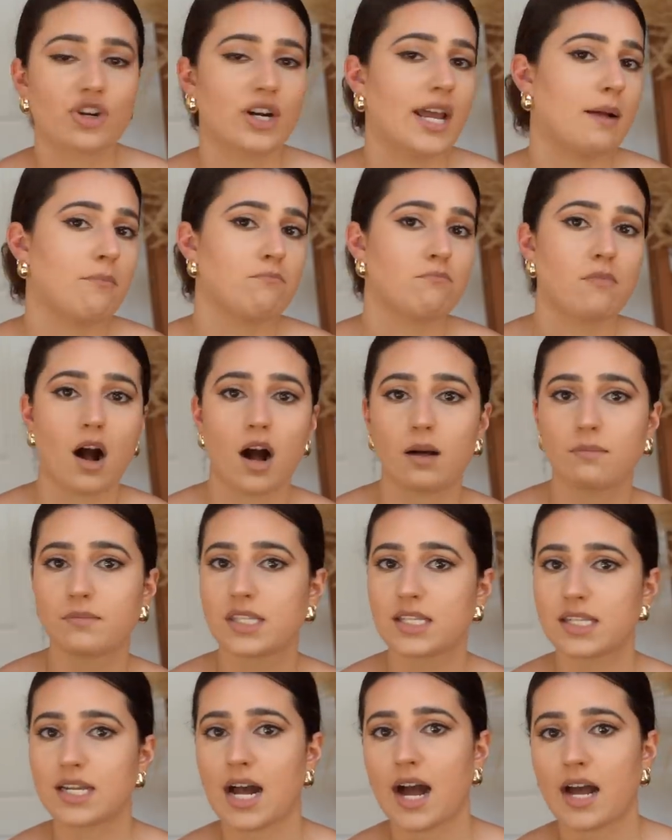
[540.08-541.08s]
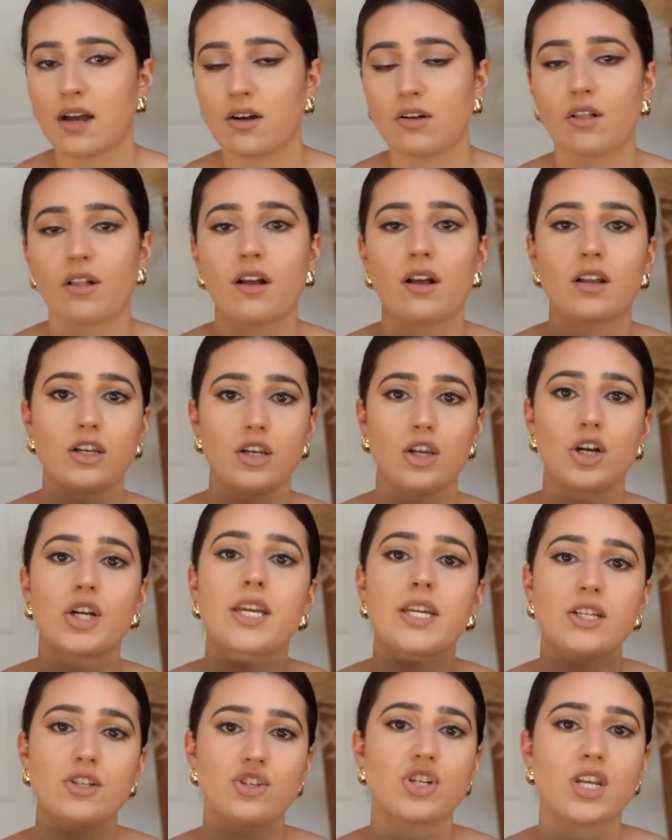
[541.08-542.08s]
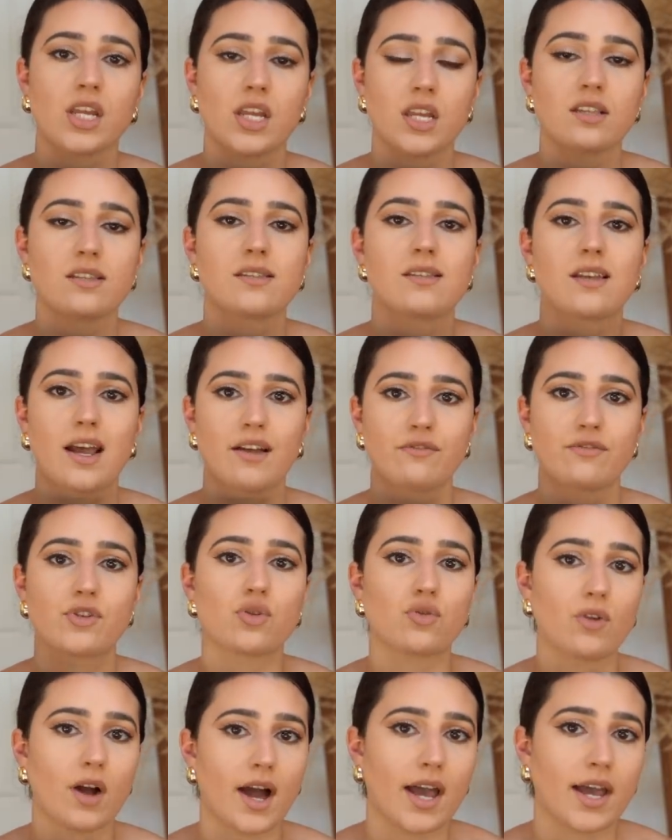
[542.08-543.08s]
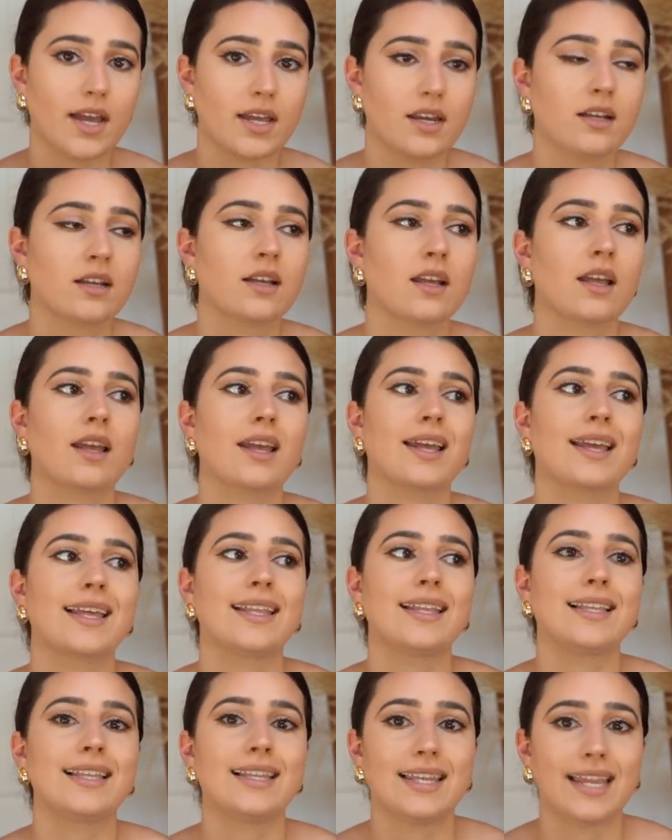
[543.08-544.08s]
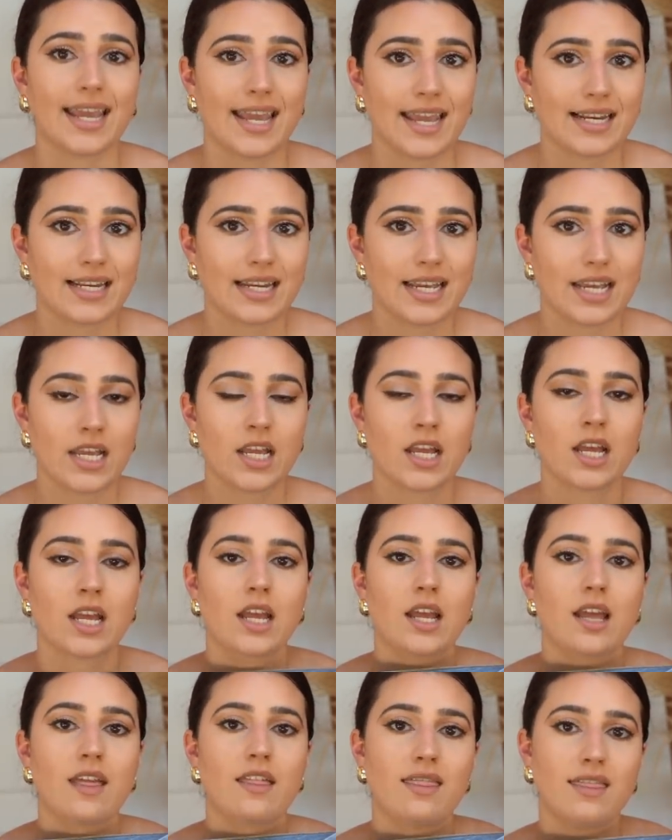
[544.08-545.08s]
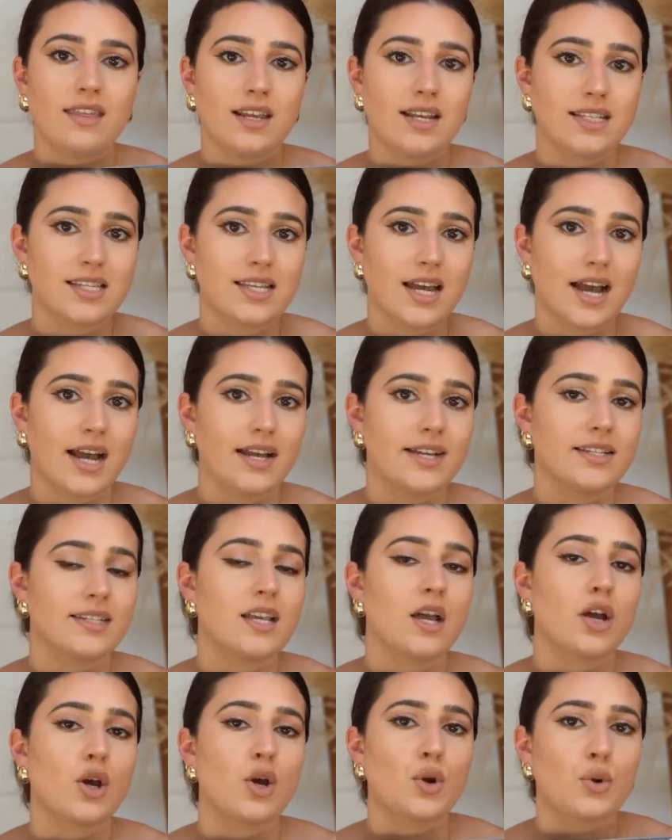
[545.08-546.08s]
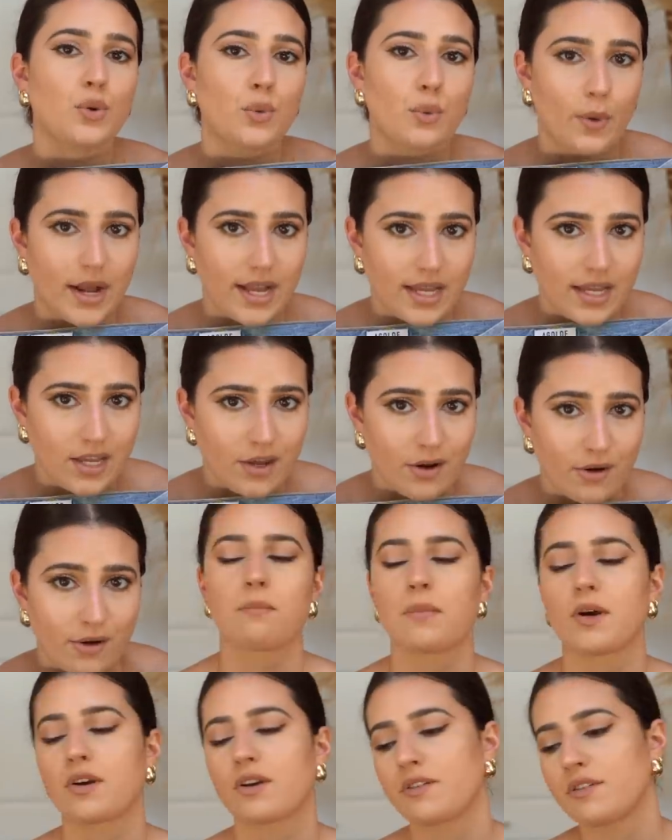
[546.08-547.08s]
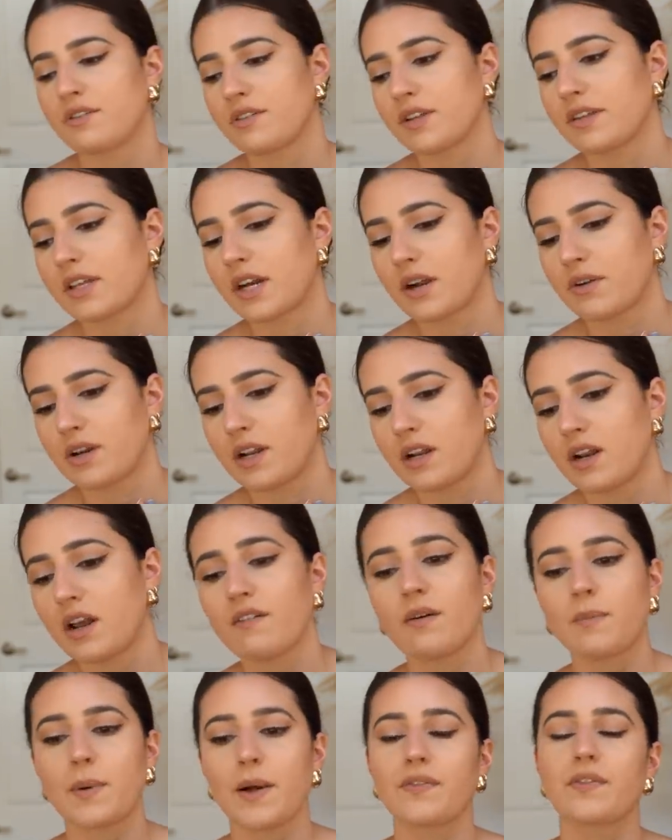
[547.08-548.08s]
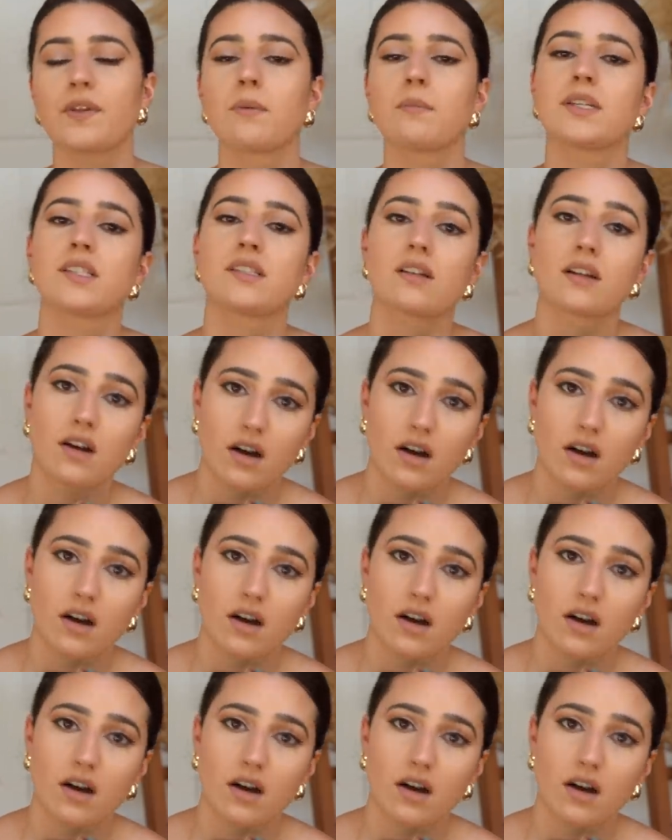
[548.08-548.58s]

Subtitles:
or like mom style looking jeans that I've tried lately, these guys right here. Another thing that I really love about them is the